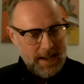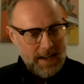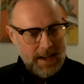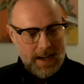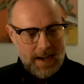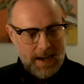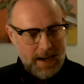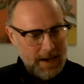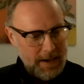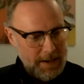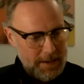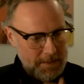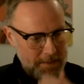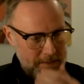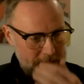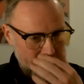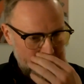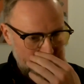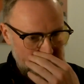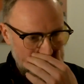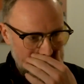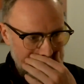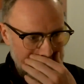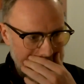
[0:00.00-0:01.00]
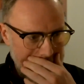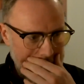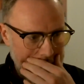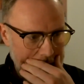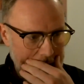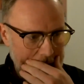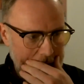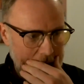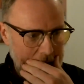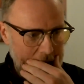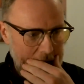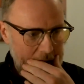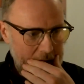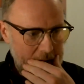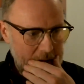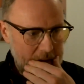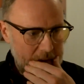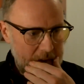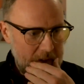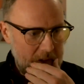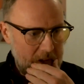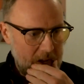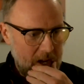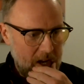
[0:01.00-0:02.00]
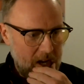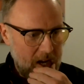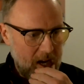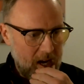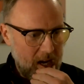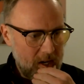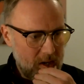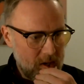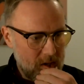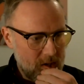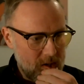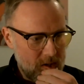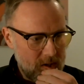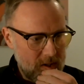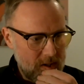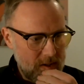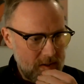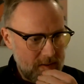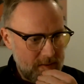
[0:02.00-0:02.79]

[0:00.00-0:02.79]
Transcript: Um, and I don't.